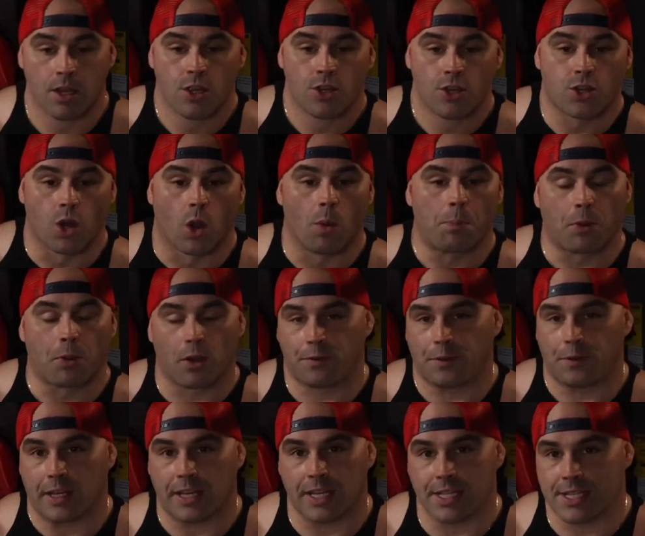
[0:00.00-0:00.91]
So a
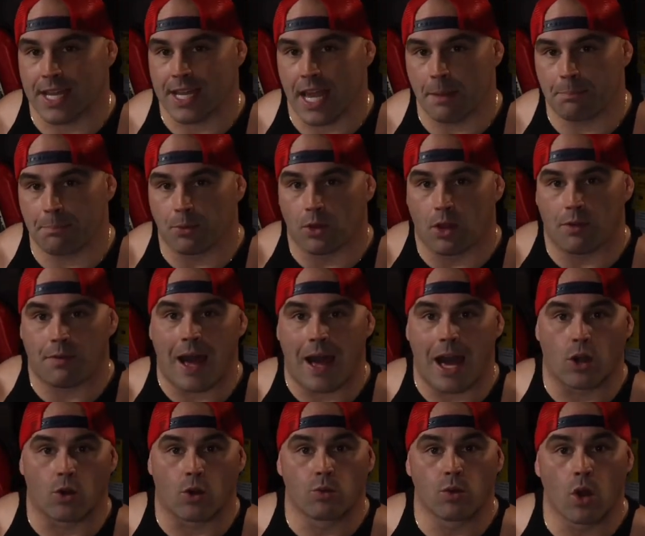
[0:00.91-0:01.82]
perfect example of
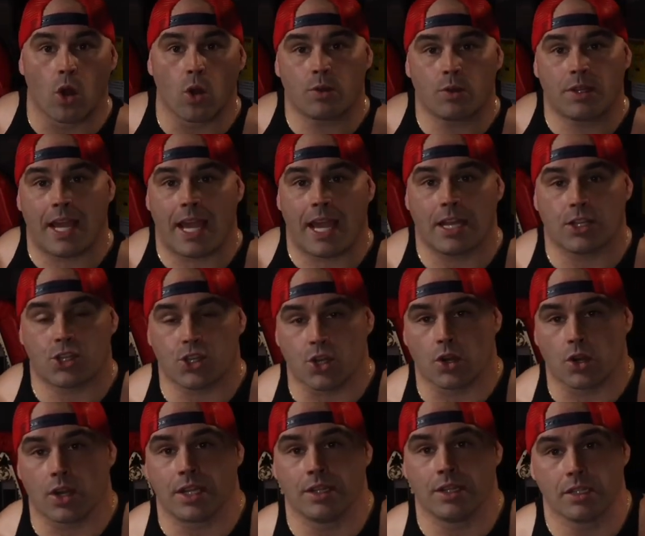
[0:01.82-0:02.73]
how to rotate
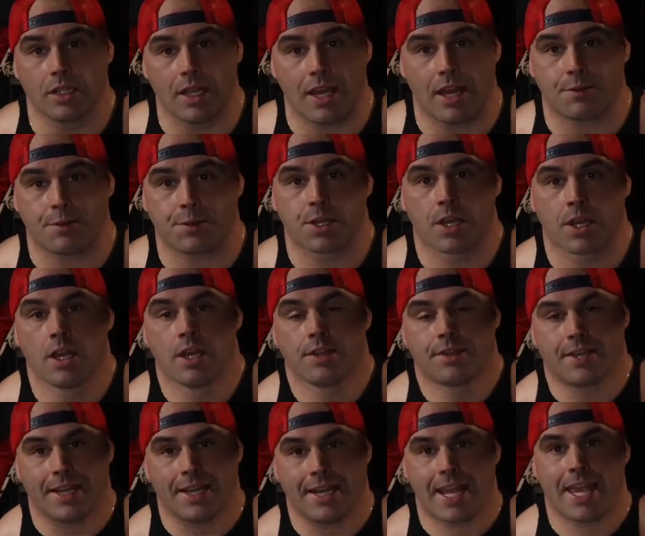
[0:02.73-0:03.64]
certain lifts
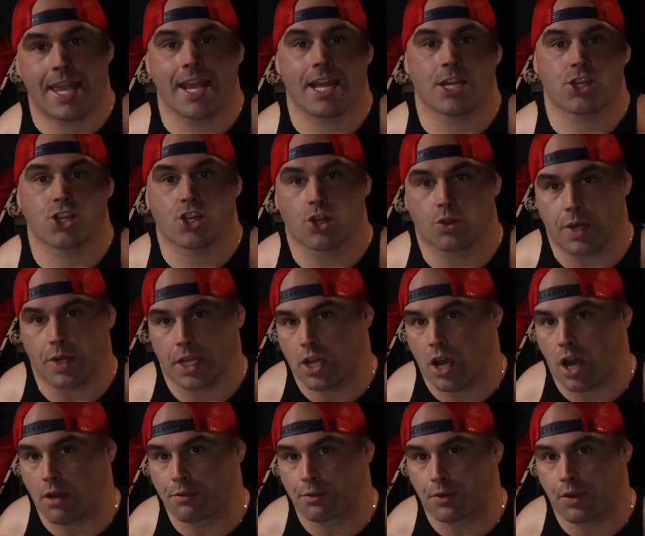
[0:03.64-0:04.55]
to enhance your
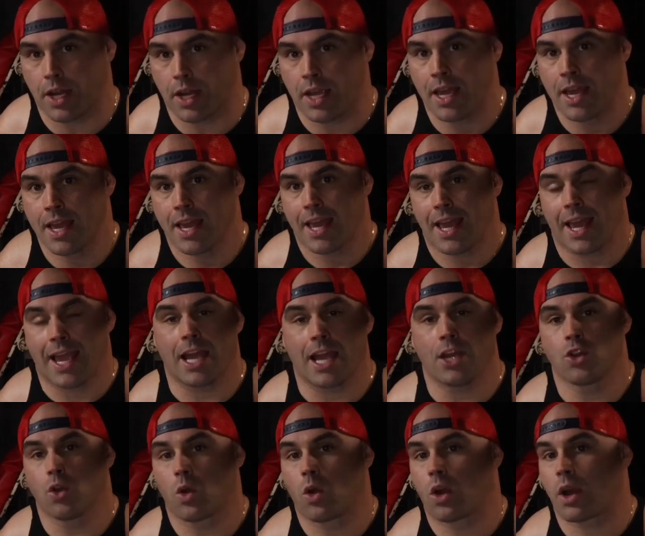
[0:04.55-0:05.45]
recovery
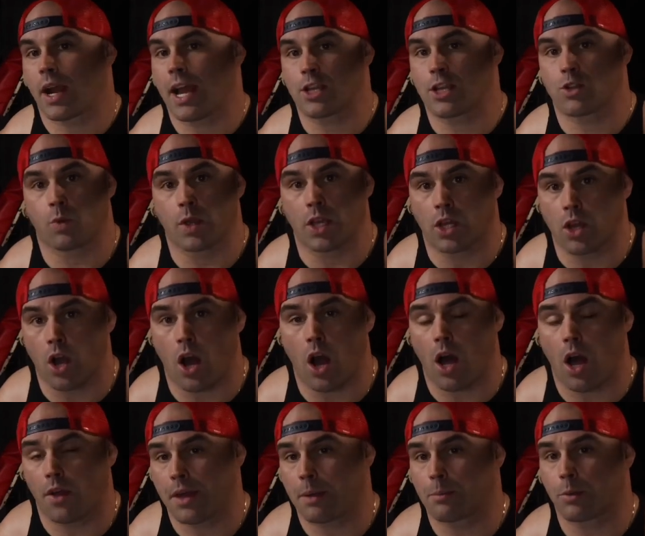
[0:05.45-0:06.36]
and or as we
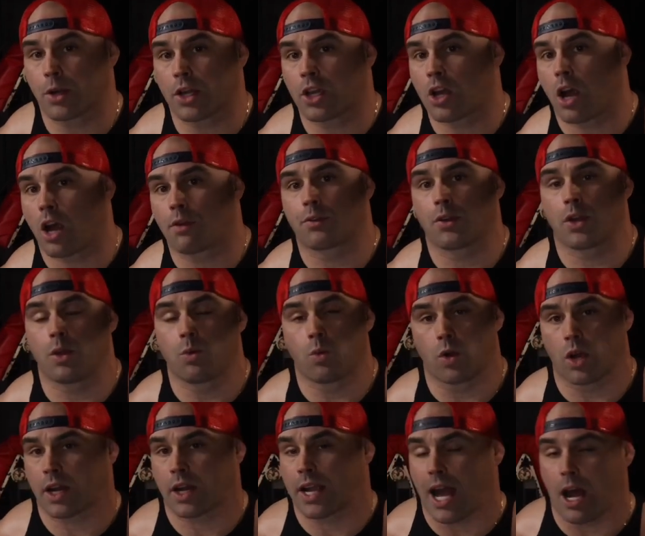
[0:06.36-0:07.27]
call them recovery
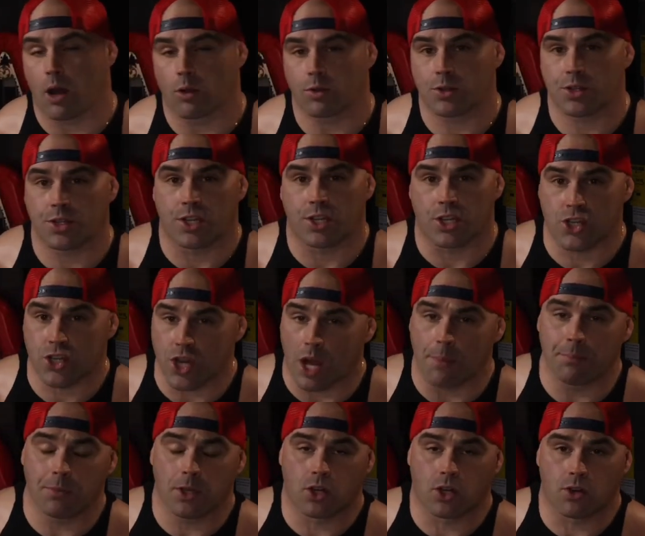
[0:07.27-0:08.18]
workouts to
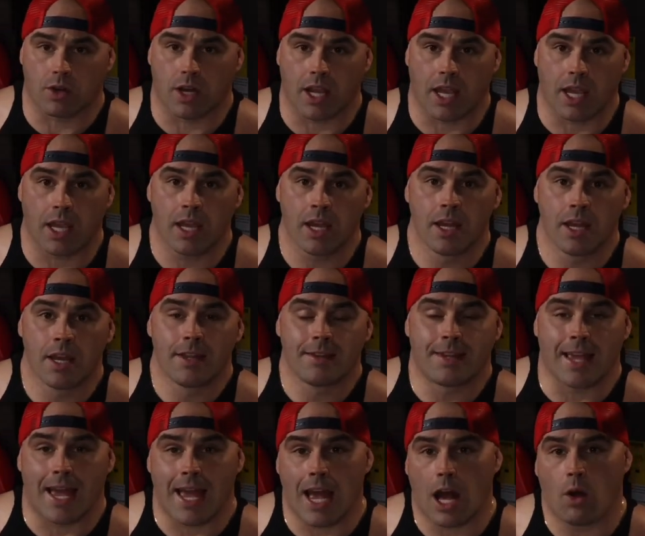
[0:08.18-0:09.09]
some degree
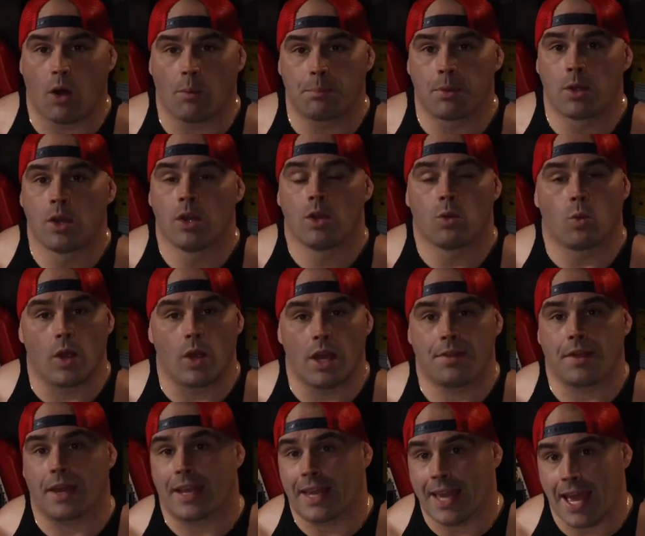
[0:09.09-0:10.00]
to help
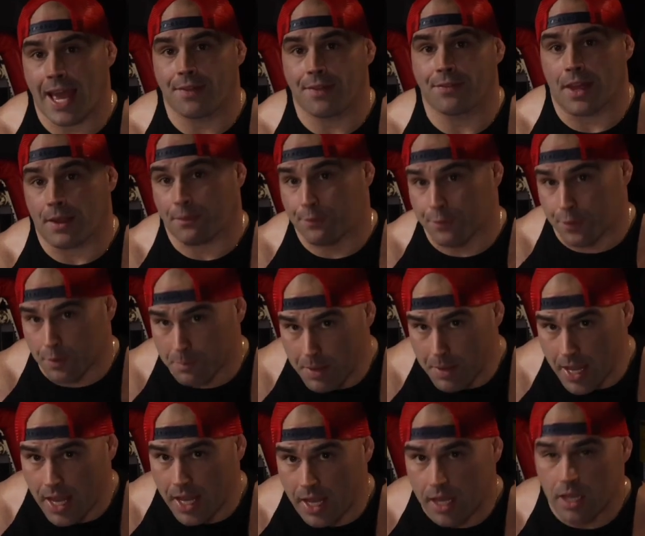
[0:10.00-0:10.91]
with again, like for
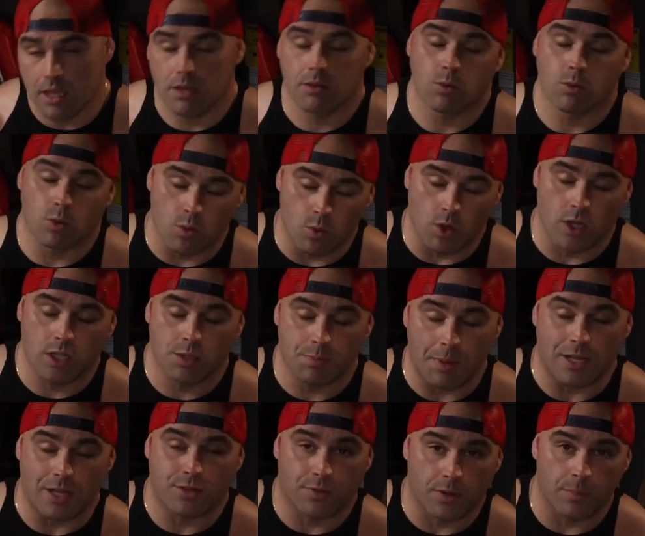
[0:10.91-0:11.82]
me, what works
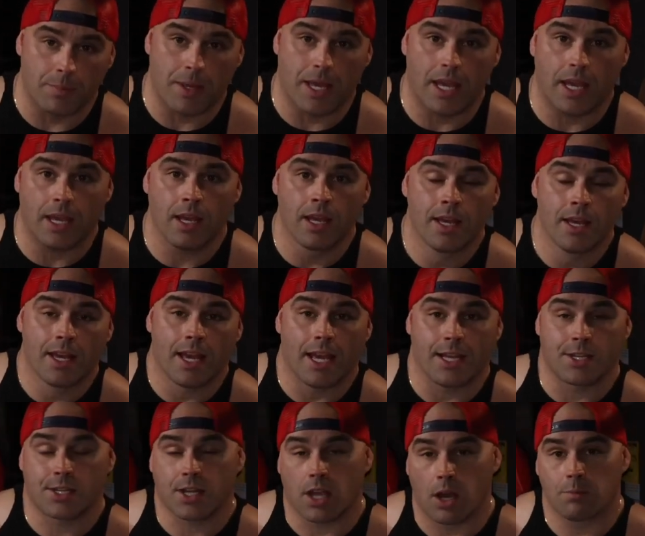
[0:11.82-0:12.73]
best for me
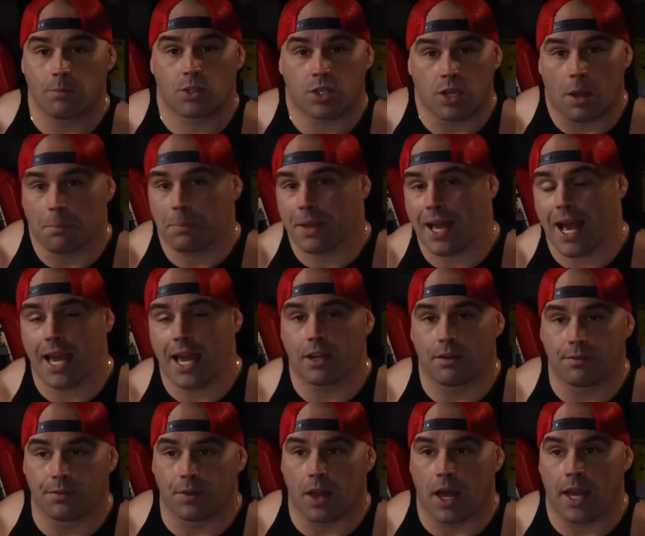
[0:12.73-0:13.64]
is come some kind
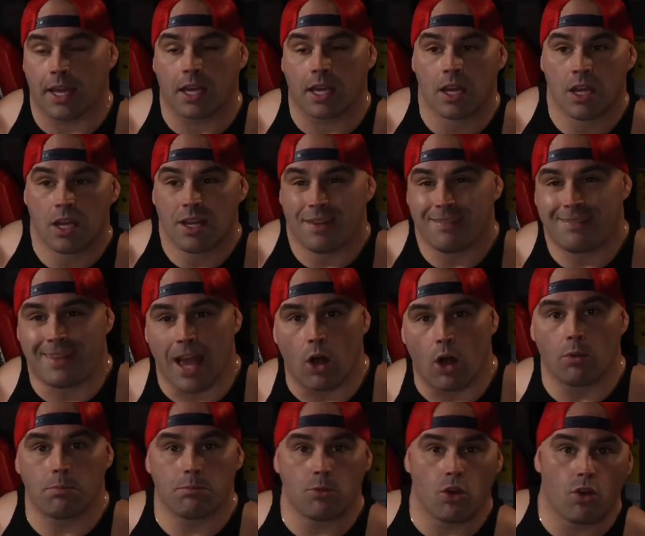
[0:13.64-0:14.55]
of like
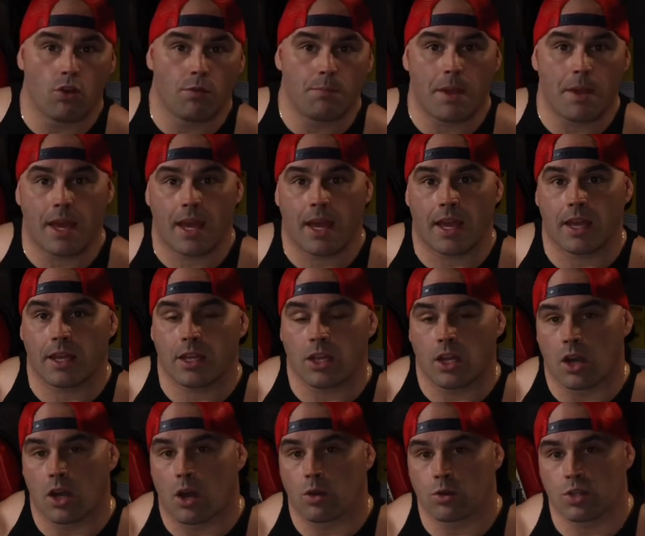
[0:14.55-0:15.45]
delt movement,
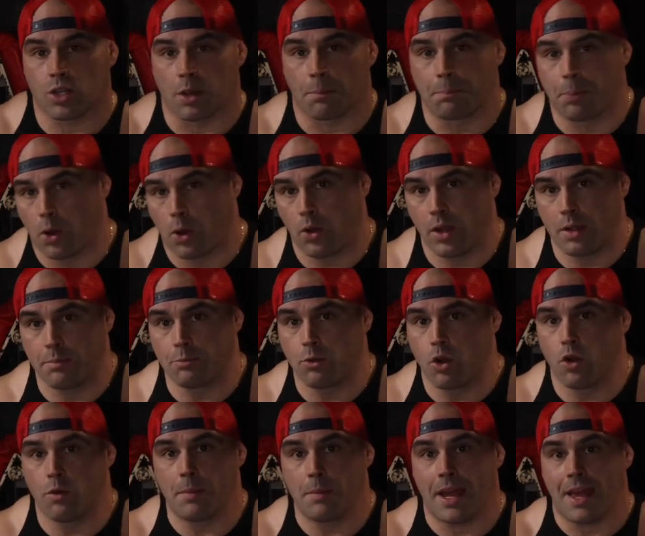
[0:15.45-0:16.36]
you know, some pulling
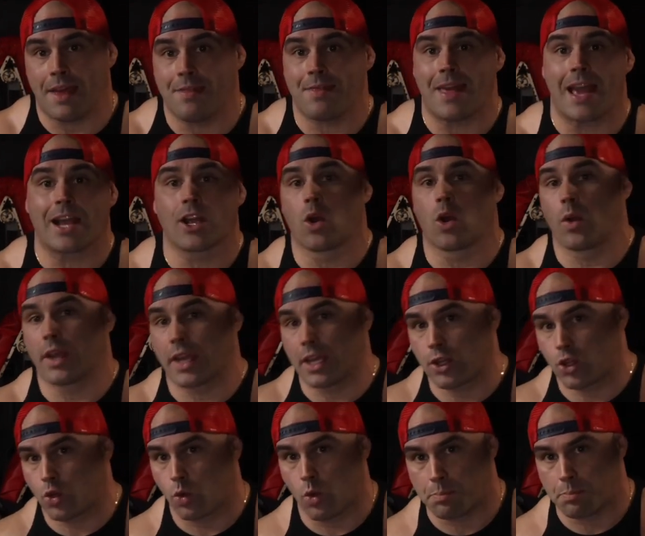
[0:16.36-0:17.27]
movement, and then going
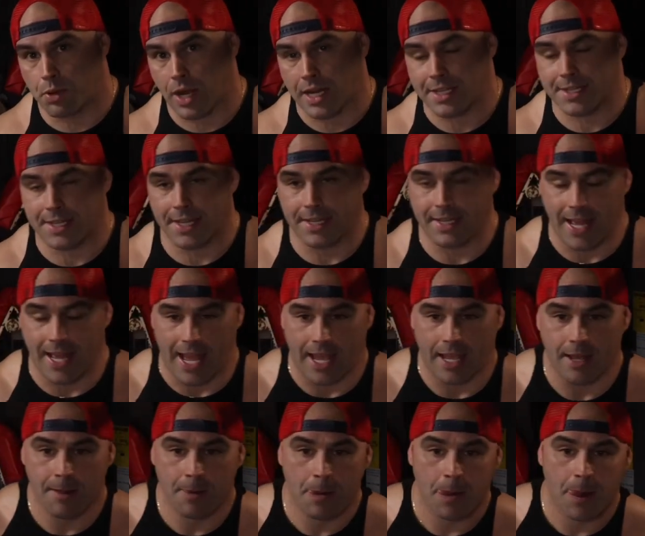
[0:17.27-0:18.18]
into a pressing
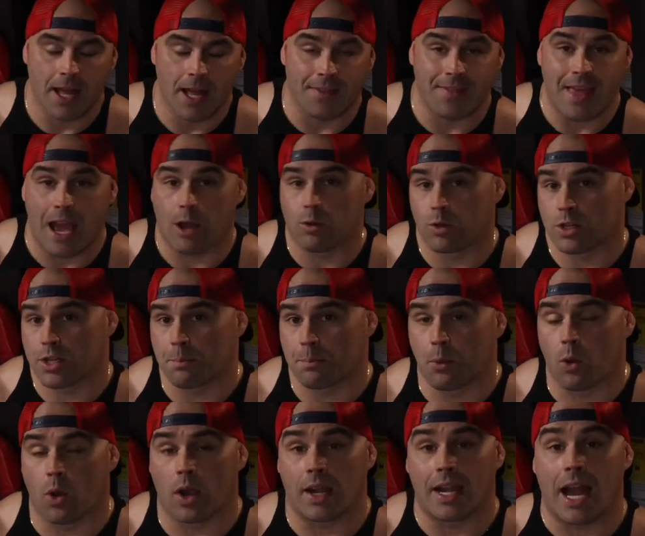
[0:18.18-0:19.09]
day, and that was
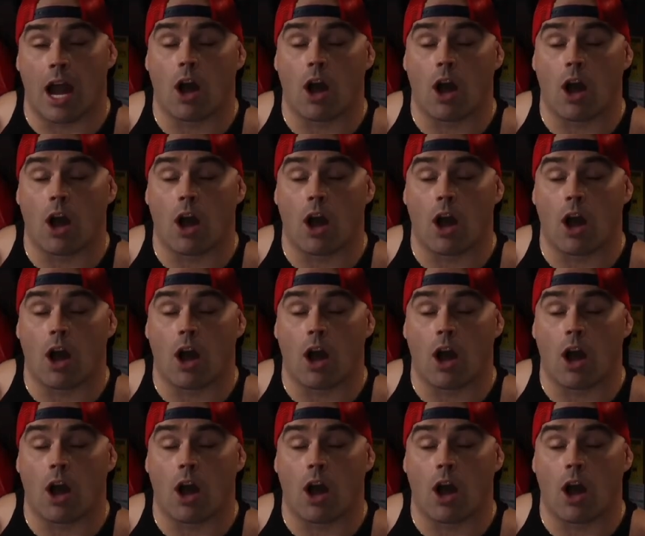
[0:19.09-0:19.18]
important.